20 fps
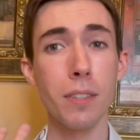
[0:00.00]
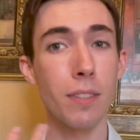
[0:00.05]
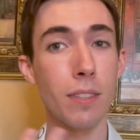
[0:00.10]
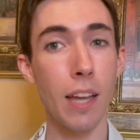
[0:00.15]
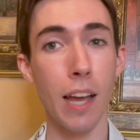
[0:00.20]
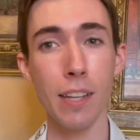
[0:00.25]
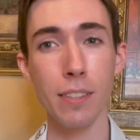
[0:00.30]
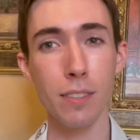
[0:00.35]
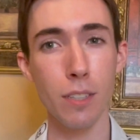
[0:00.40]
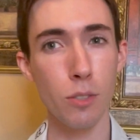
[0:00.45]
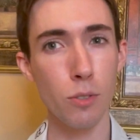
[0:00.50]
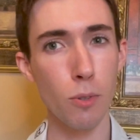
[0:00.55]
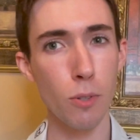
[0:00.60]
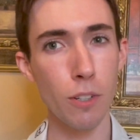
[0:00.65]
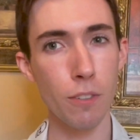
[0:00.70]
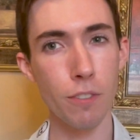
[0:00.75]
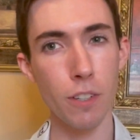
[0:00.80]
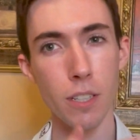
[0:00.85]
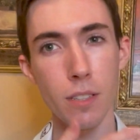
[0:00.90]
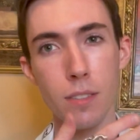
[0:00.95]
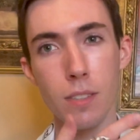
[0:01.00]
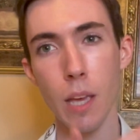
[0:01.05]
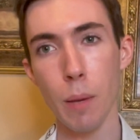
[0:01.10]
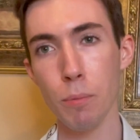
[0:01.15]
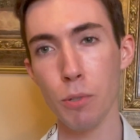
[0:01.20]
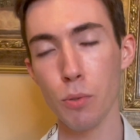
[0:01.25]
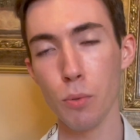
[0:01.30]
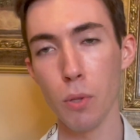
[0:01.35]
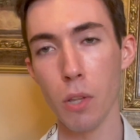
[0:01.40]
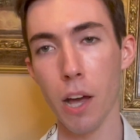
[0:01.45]
has this sort of
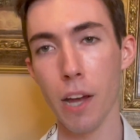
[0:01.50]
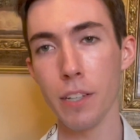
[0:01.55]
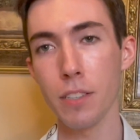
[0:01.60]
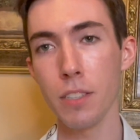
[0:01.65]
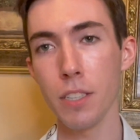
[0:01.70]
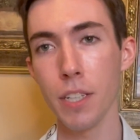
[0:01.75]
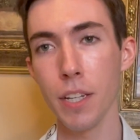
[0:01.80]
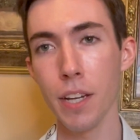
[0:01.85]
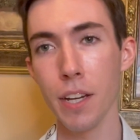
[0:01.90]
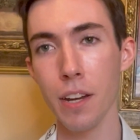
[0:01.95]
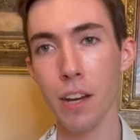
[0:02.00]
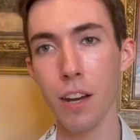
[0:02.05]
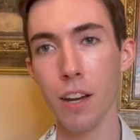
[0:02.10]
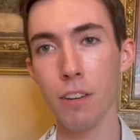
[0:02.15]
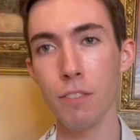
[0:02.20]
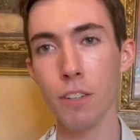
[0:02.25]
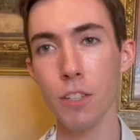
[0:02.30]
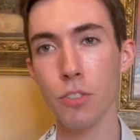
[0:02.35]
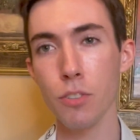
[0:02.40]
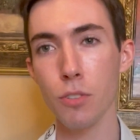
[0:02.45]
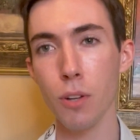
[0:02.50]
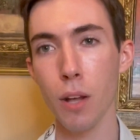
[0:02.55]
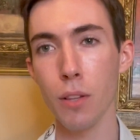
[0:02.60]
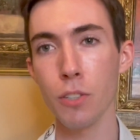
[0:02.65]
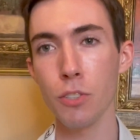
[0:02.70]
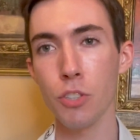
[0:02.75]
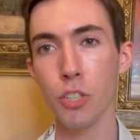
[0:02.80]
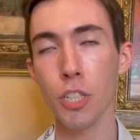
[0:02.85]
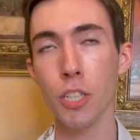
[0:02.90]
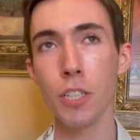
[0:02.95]
conceptual idea of
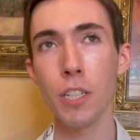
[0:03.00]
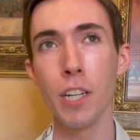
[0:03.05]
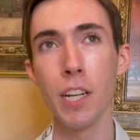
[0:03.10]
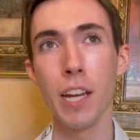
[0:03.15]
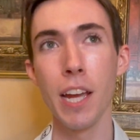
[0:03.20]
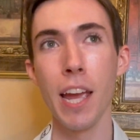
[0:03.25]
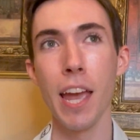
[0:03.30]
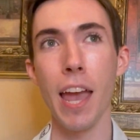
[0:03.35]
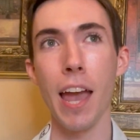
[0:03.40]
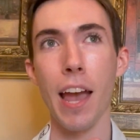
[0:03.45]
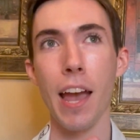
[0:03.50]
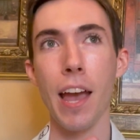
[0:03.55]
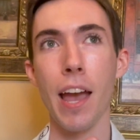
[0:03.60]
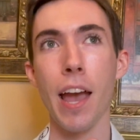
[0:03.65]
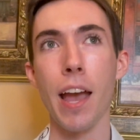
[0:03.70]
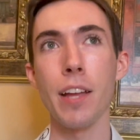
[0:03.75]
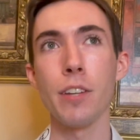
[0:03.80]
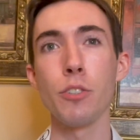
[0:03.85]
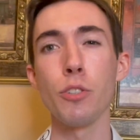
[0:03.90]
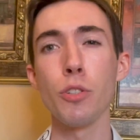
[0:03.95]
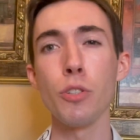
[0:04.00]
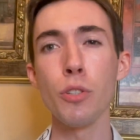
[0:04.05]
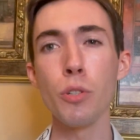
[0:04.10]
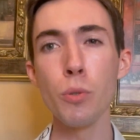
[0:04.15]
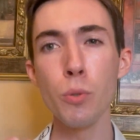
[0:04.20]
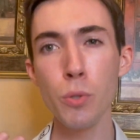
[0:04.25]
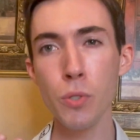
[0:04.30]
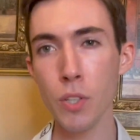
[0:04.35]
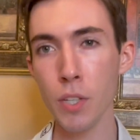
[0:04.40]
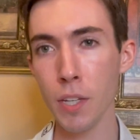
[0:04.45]
astrology and
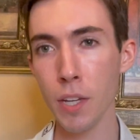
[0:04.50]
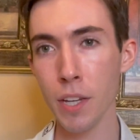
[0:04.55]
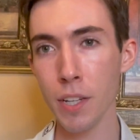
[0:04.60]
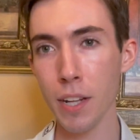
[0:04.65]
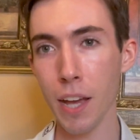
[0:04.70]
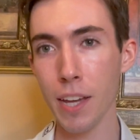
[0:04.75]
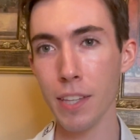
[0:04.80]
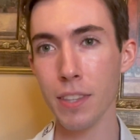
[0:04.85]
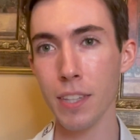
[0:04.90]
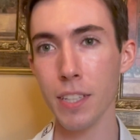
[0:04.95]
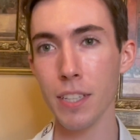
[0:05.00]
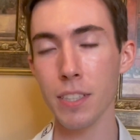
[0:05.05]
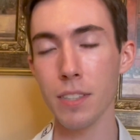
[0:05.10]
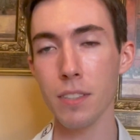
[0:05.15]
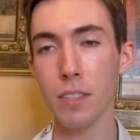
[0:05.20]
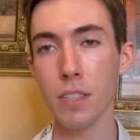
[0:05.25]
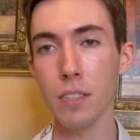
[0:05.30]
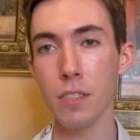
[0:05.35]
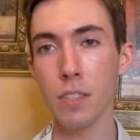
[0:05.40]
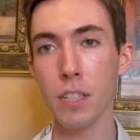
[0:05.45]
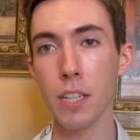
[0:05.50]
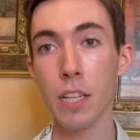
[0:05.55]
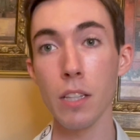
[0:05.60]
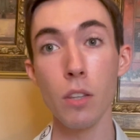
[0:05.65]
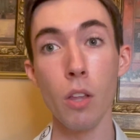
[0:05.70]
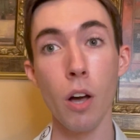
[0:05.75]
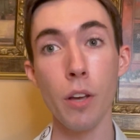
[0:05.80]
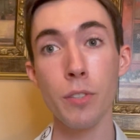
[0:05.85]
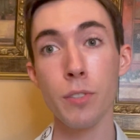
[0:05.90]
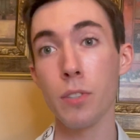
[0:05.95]
using it, I think it's easy to get
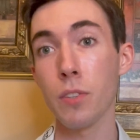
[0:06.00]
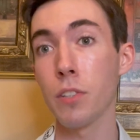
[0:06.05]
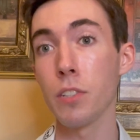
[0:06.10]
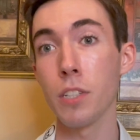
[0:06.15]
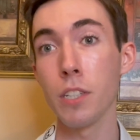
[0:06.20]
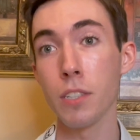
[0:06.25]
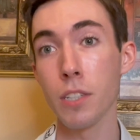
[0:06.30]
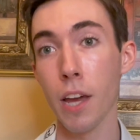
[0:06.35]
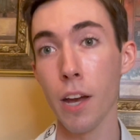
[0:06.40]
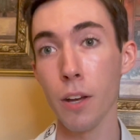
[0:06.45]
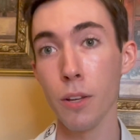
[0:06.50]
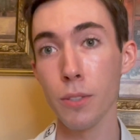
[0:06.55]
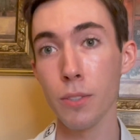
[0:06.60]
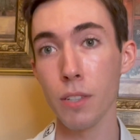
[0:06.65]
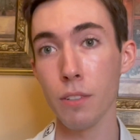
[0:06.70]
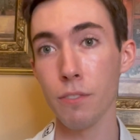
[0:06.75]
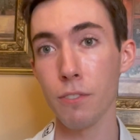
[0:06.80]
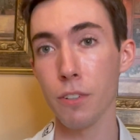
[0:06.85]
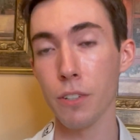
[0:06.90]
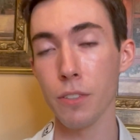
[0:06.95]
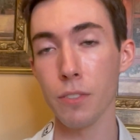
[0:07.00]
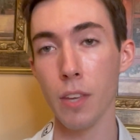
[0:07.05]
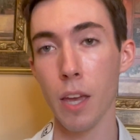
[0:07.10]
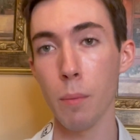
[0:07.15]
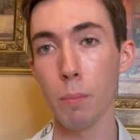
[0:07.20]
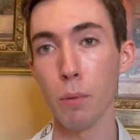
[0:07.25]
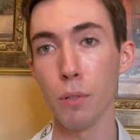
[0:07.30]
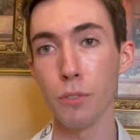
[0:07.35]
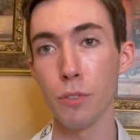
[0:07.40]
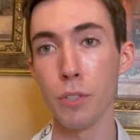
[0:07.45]
lost in the details and, for
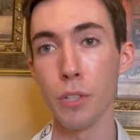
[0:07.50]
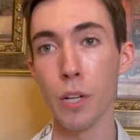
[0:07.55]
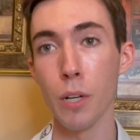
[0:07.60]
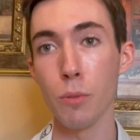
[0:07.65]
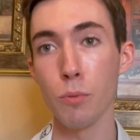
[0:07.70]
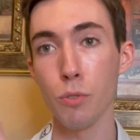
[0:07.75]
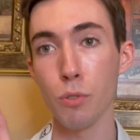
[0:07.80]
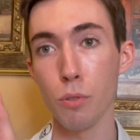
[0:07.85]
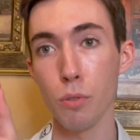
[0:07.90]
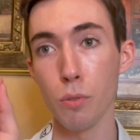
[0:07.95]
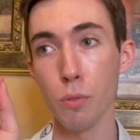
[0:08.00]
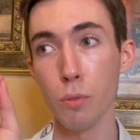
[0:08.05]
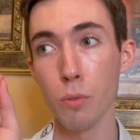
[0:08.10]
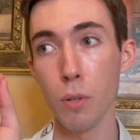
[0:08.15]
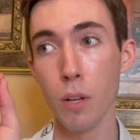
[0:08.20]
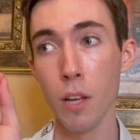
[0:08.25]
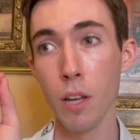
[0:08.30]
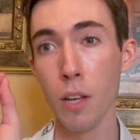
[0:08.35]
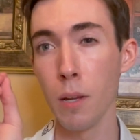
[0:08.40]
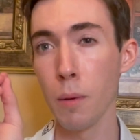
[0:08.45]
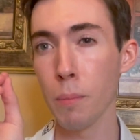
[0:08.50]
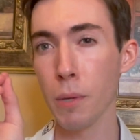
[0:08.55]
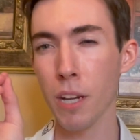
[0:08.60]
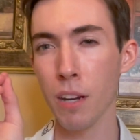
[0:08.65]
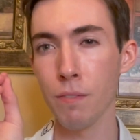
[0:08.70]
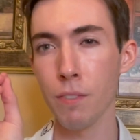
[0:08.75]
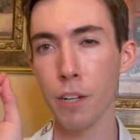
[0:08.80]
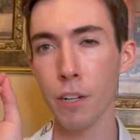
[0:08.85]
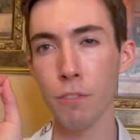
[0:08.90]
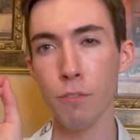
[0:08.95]
example, you know, to
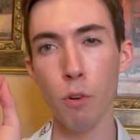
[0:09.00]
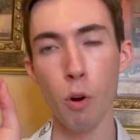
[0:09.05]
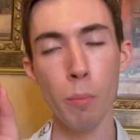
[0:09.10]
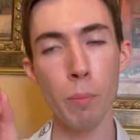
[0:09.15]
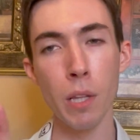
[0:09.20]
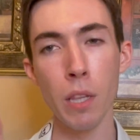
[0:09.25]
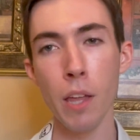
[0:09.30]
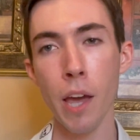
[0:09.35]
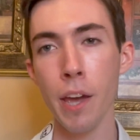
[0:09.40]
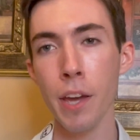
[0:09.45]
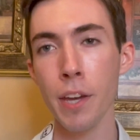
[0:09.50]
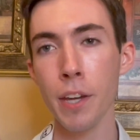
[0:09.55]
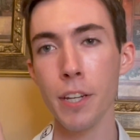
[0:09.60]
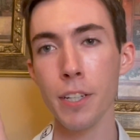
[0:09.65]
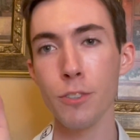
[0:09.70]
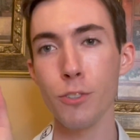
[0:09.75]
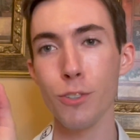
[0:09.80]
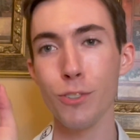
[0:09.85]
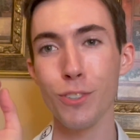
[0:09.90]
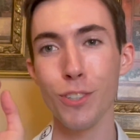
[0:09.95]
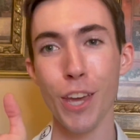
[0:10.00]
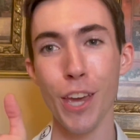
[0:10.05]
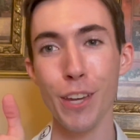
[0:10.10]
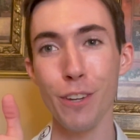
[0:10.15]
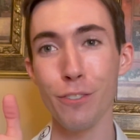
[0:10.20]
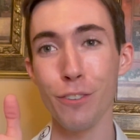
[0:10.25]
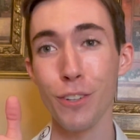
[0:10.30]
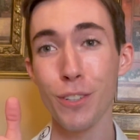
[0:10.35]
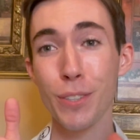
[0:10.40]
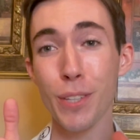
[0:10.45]
become very formulaic and just take,
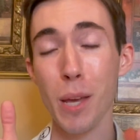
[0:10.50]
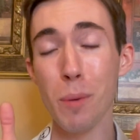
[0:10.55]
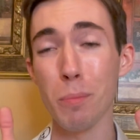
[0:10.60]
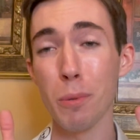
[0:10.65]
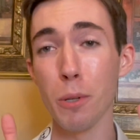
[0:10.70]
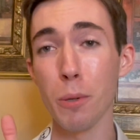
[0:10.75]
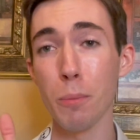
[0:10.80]
for example,